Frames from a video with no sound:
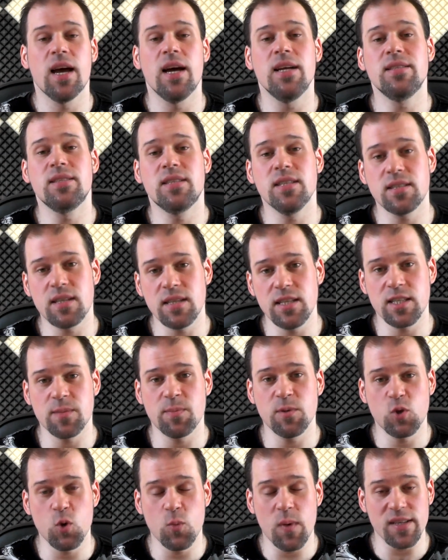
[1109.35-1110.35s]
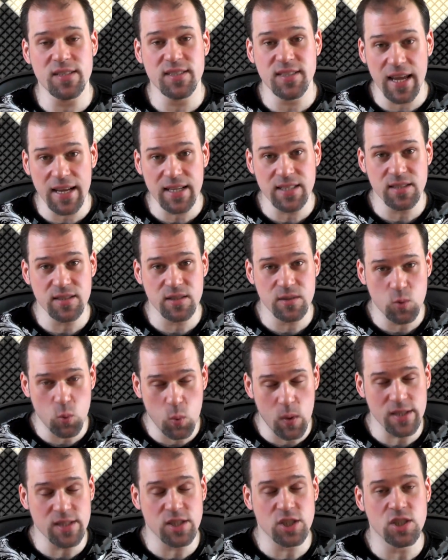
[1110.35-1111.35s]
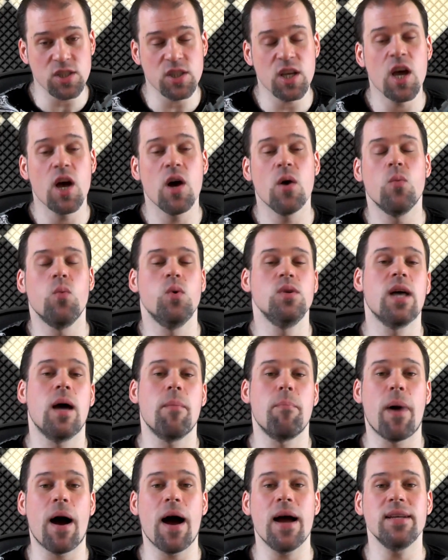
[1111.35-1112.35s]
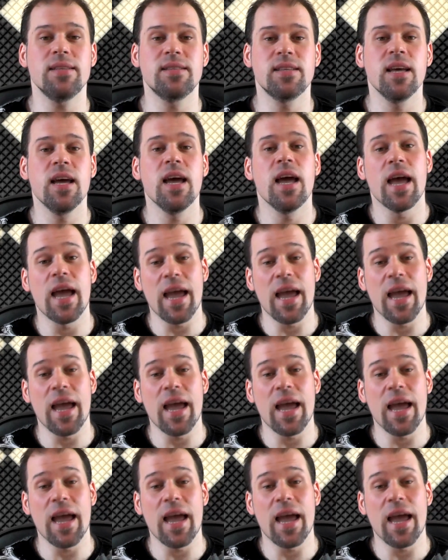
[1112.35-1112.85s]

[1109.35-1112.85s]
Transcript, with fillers: And this leads me to my second question Would I buy it?